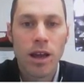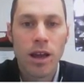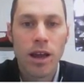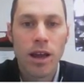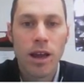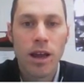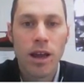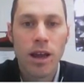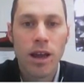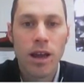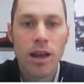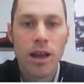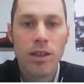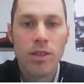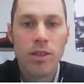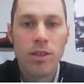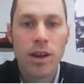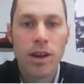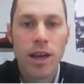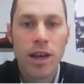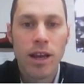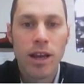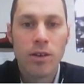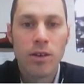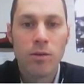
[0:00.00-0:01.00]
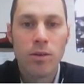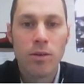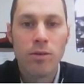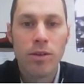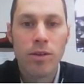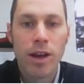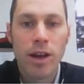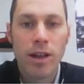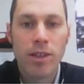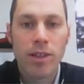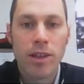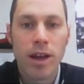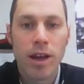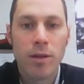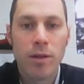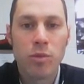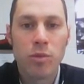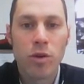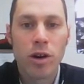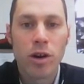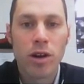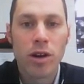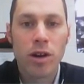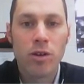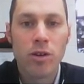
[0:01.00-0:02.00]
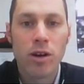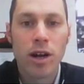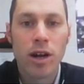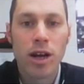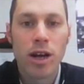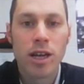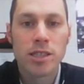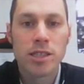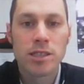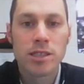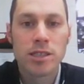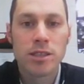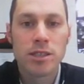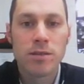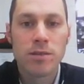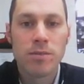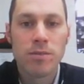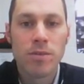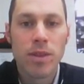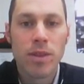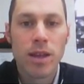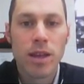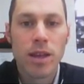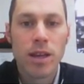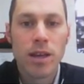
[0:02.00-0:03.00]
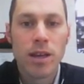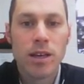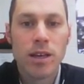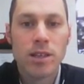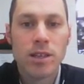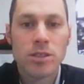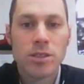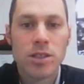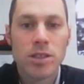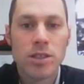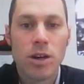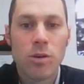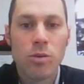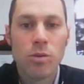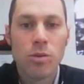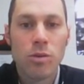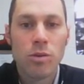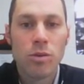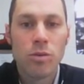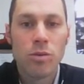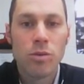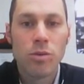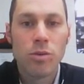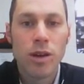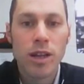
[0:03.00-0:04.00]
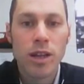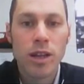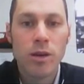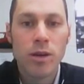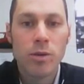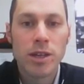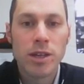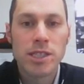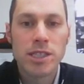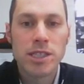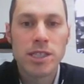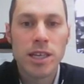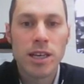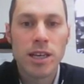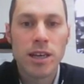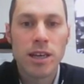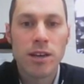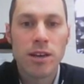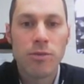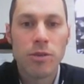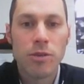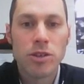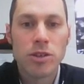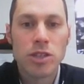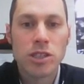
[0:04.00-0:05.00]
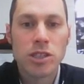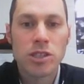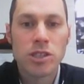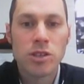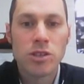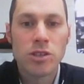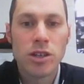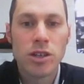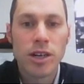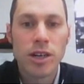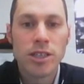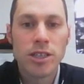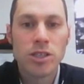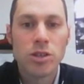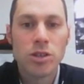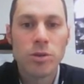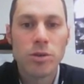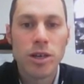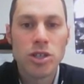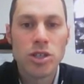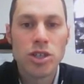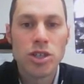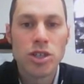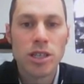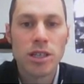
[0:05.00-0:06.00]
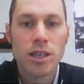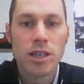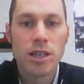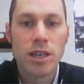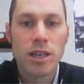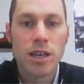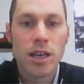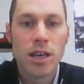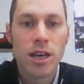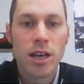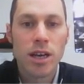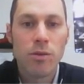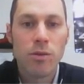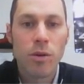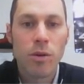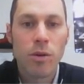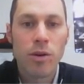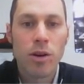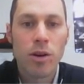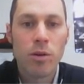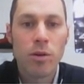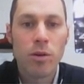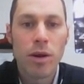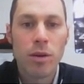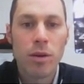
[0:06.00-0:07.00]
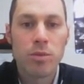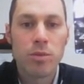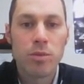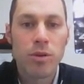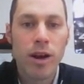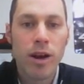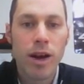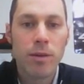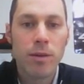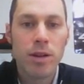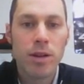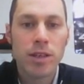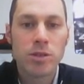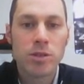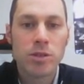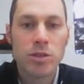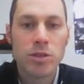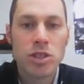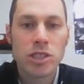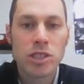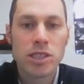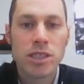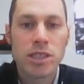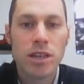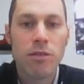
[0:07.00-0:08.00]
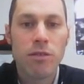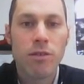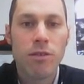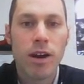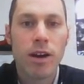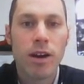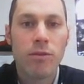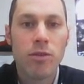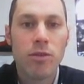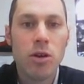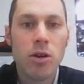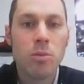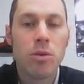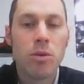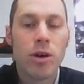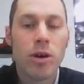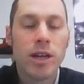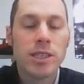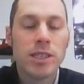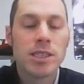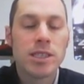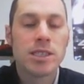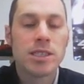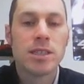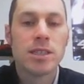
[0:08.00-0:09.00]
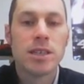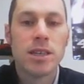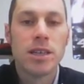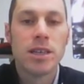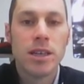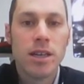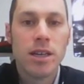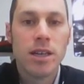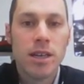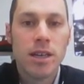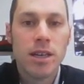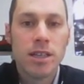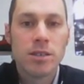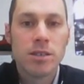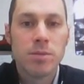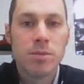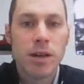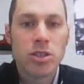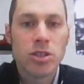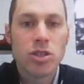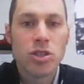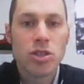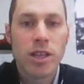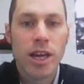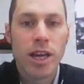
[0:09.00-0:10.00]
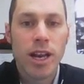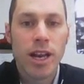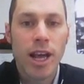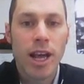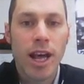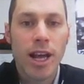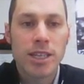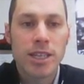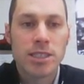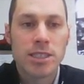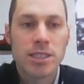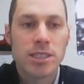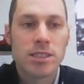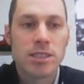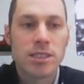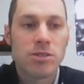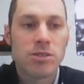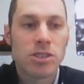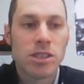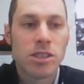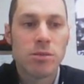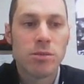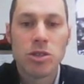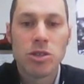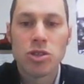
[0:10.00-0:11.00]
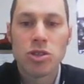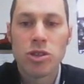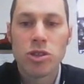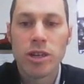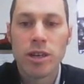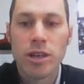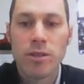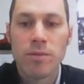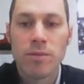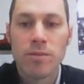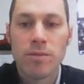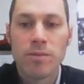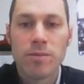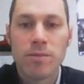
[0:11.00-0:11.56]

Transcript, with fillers: And then I can reflect that point across. So really we see if we just use our intuition and what we know about parabolas, we just need to find a few points, especially that axis of symmetry.